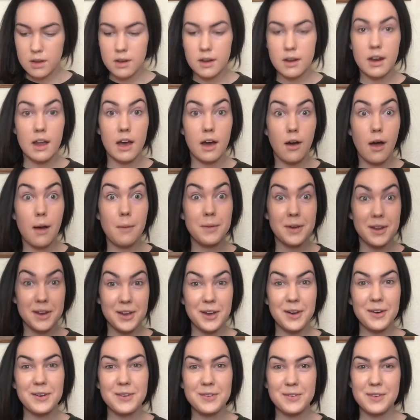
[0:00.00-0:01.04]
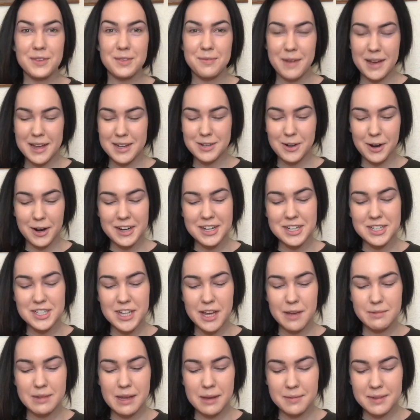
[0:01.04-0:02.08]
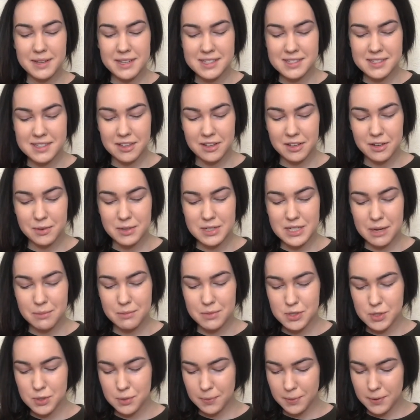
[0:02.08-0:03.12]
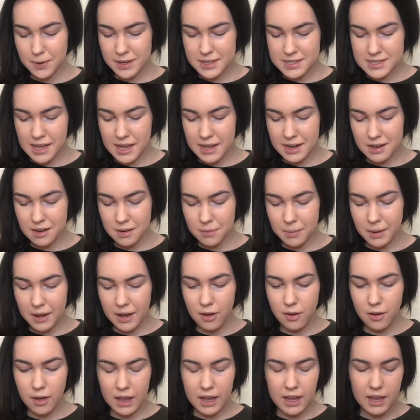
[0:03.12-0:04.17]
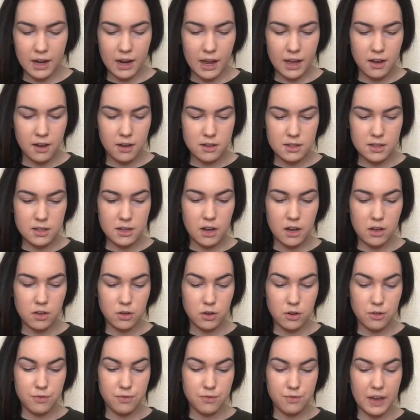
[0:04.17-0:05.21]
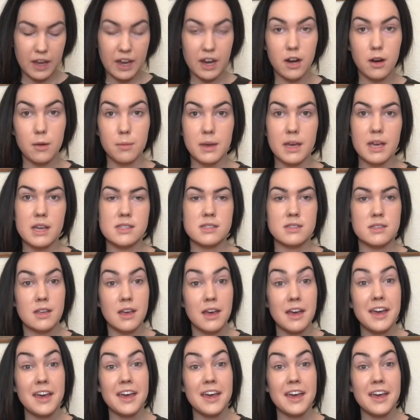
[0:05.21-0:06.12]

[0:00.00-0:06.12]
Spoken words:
Now I'm going to go in with my Tarte Shape Tape Concealer, which I'm super excited about, and I got the color Fair because